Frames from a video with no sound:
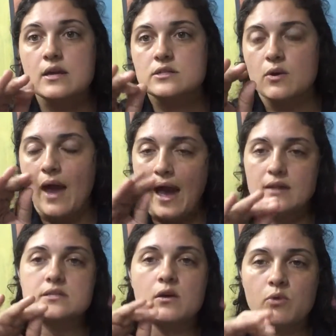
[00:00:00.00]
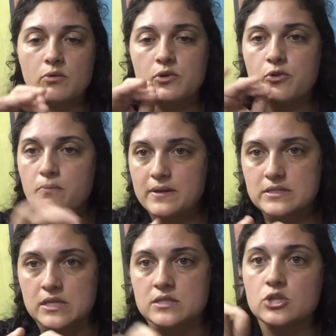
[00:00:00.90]
So how does that work with your
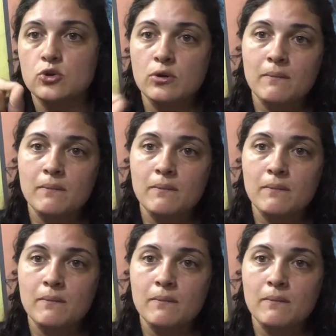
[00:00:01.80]
business? You